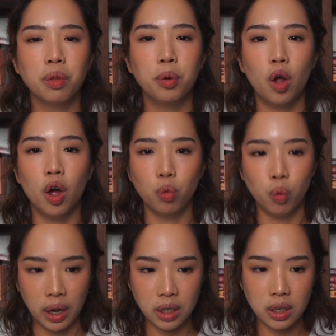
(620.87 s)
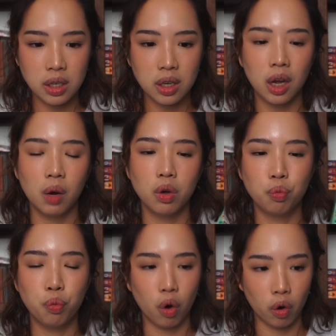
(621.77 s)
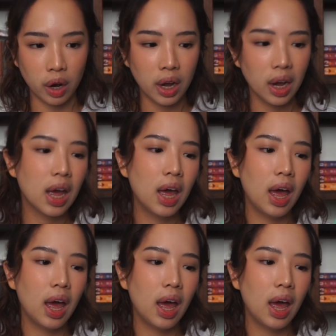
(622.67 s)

plot went, and it was boring,